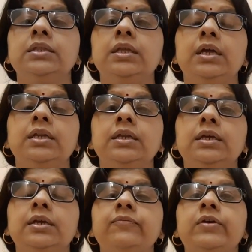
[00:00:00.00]
then
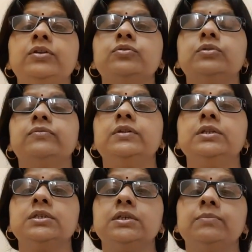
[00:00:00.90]
he went to the
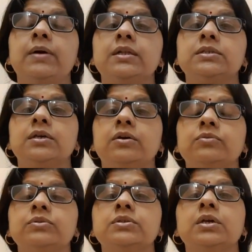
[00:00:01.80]
village headman's
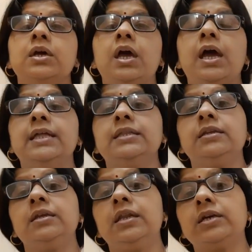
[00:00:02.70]
house, and
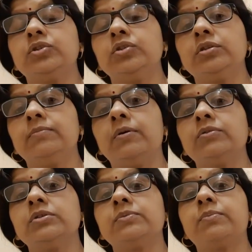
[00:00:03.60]
then he lectured
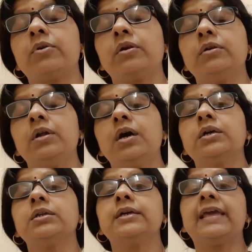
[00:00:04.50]
about his
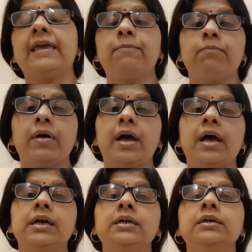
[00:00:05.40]
product, came
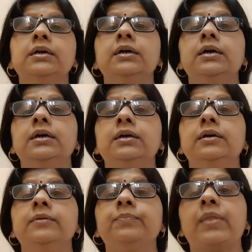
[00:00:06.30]
back,
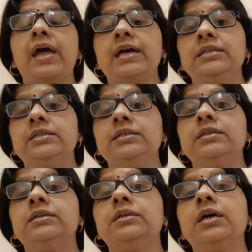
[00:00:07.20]
had
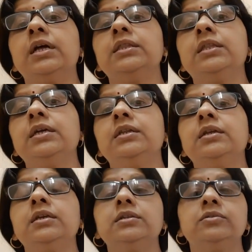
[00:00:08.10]
dinner, and then
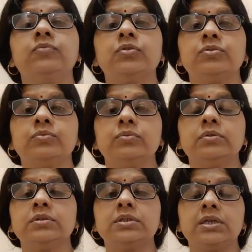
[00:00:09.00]
he didn't want to
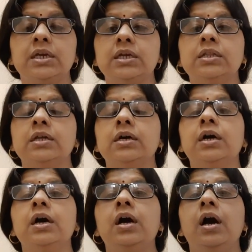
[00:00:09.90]
stay in the
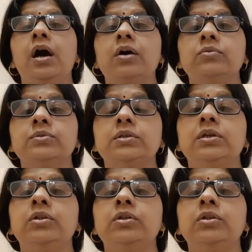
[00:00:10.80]
house any